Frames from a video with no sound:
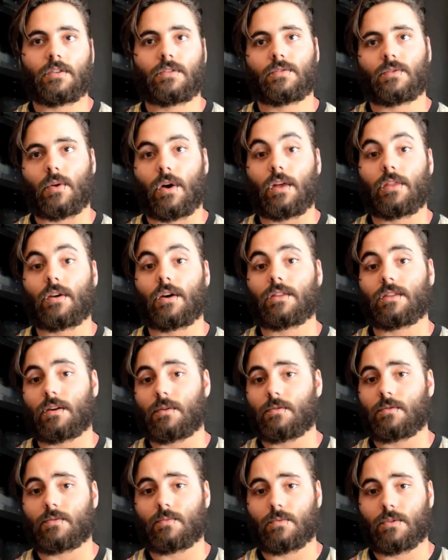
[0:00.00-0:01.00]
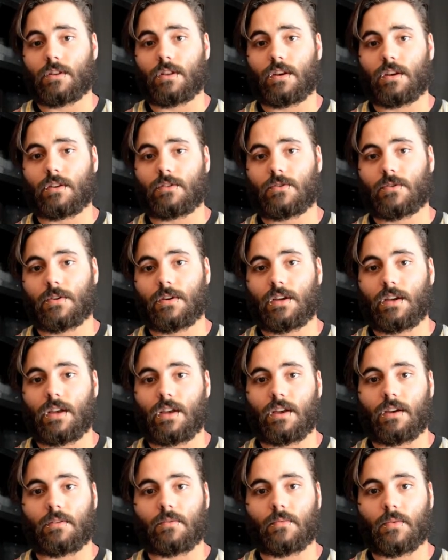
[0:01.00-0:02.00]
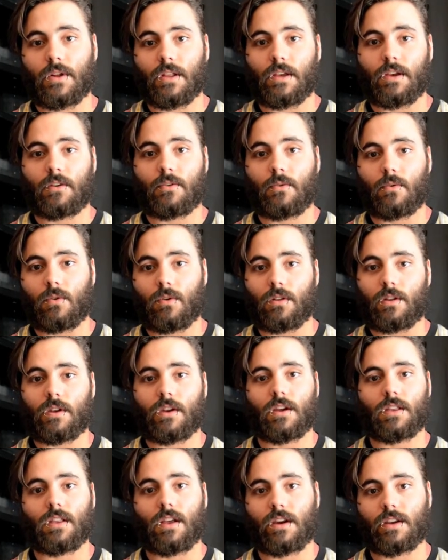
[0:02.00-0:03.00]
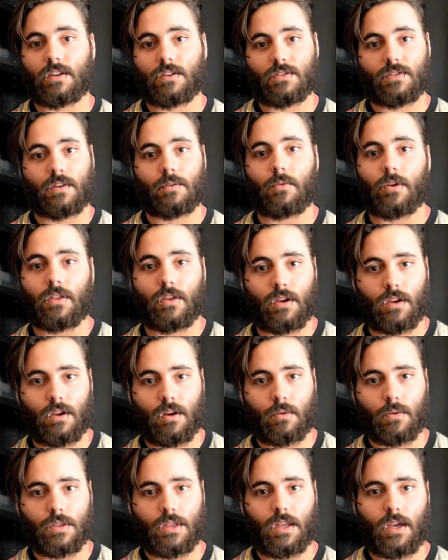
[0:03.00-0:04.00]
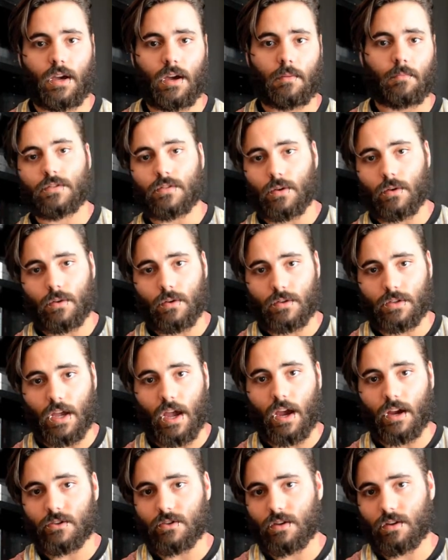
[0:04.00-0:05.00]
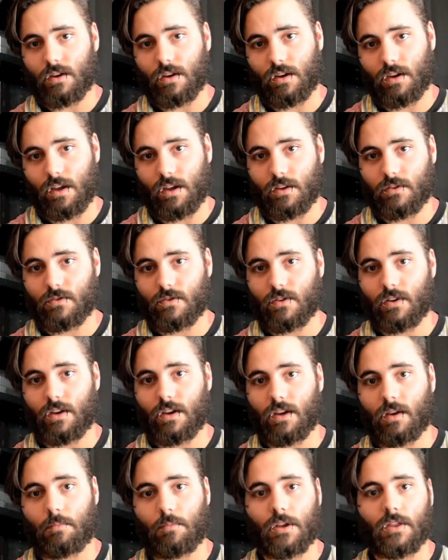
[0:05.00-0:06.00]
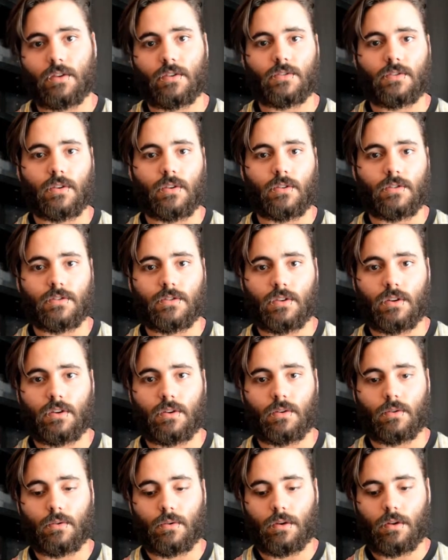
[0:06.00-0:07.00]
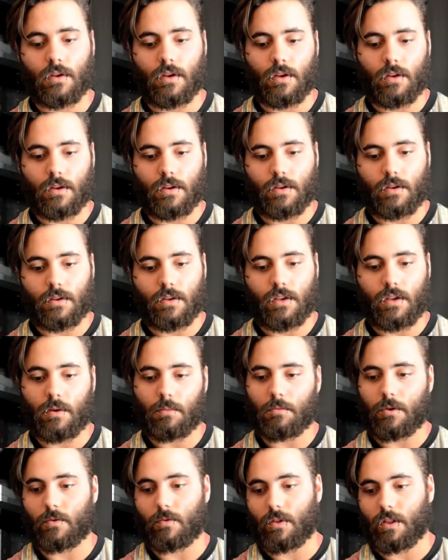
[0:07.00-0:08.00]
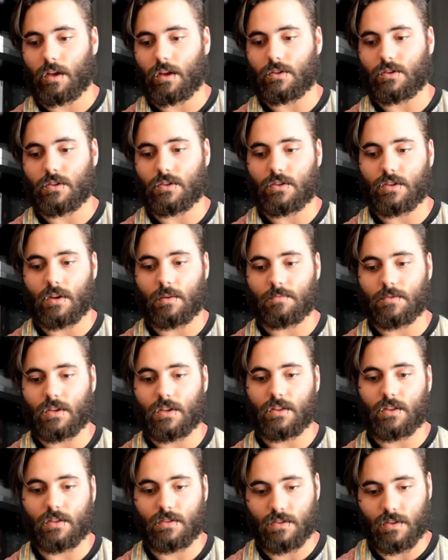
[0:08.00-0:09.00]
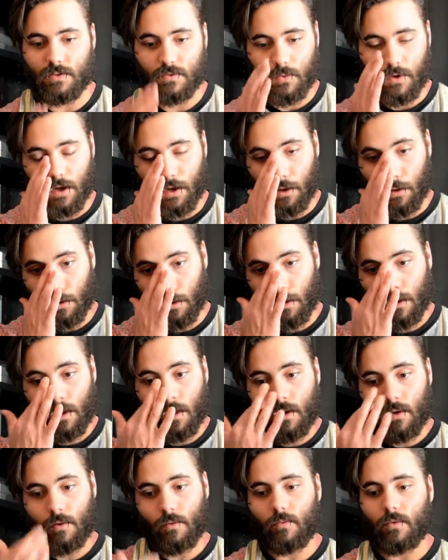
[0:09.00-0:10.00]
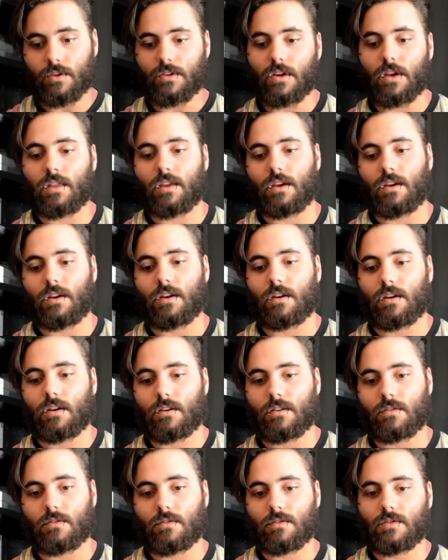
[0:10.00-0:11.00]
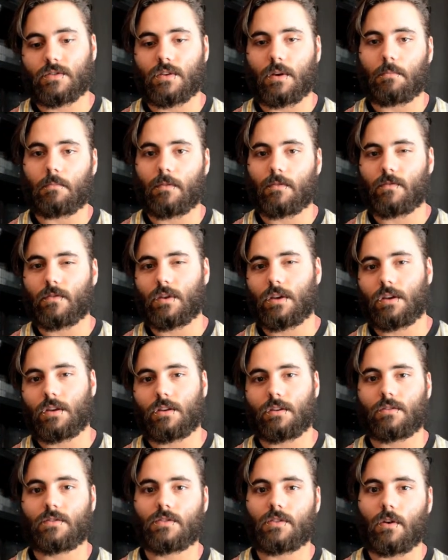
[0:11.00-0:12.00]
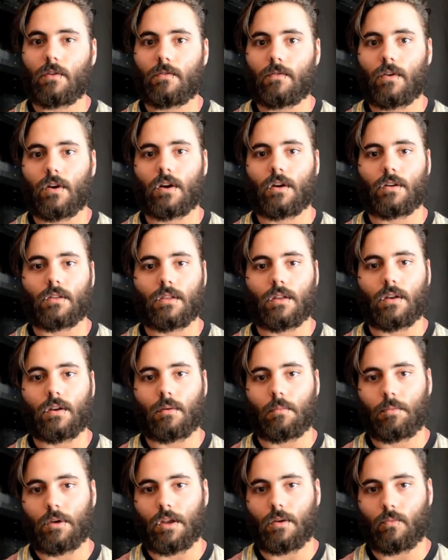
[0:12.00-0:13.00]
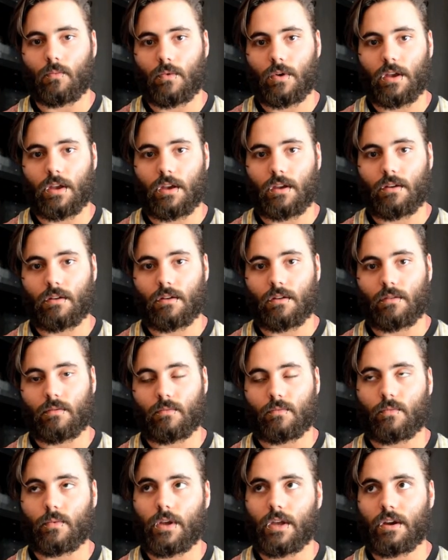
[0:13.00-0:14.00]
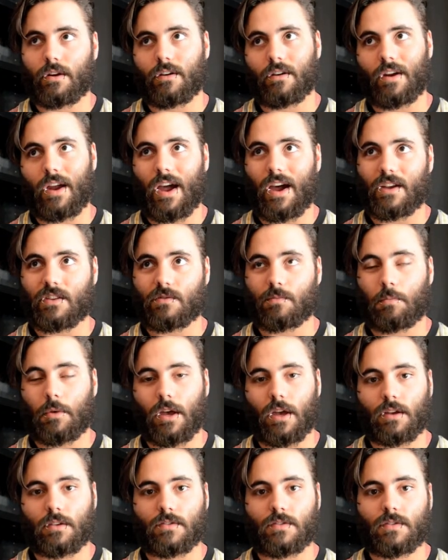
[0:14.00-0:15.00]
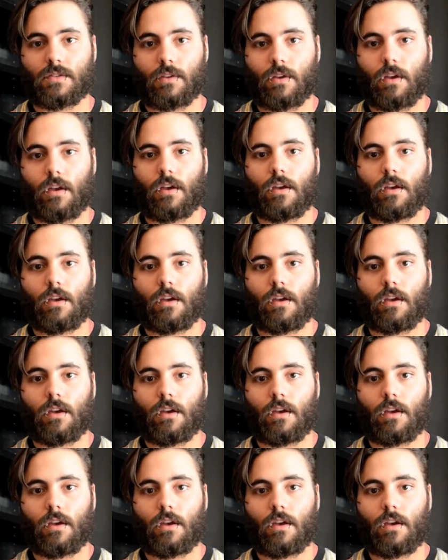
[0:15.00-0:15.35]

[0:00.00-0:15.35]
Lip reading: So I thought that was really intriguing and really cool, and I'd like to see where they go with that. So there's action and intrigue, but there's also human relationships in this as well, which I think are some of the, so far, a little bit weaker aspects